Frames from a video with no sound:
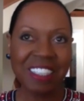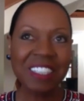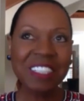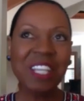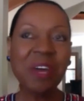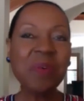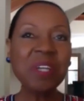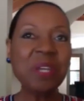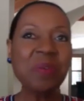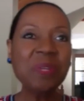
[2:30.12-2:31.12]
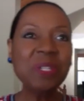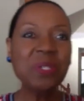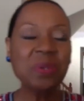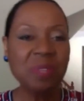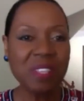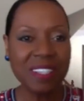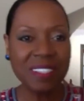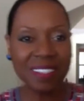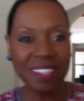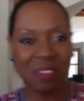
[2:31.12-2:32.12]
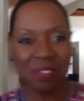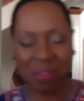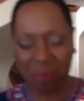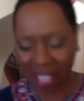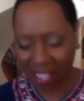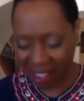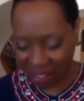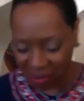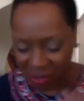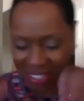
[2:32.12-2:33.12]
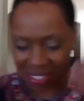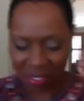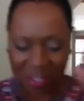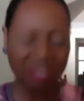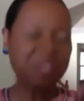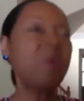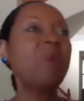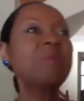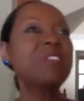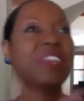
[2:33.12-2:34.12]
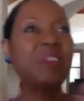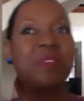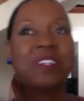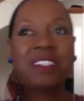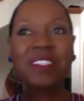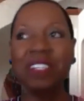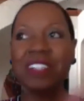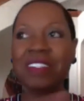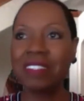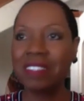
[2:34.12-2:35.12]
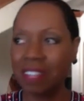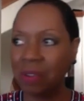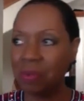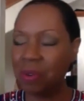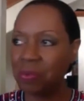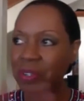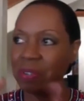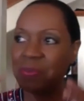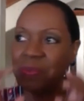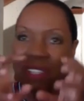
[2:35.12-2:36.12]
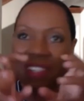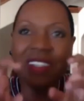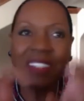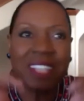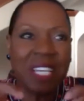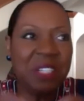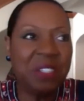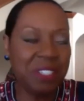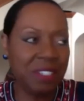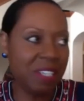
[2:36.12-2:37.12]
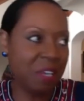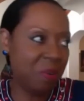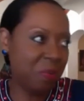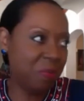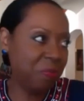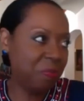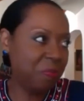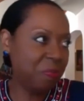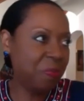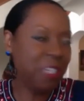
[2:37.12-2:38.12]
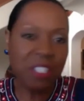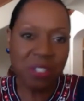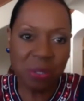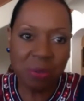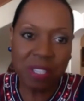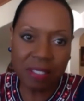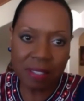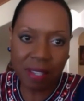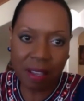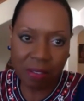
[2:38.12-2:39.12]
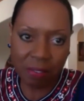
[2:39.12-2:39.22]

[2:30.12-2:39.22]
Now, what can we do with this love that we have? What does Ernest Holmes say? What does Jesus say? What do the sages say we can do with this love?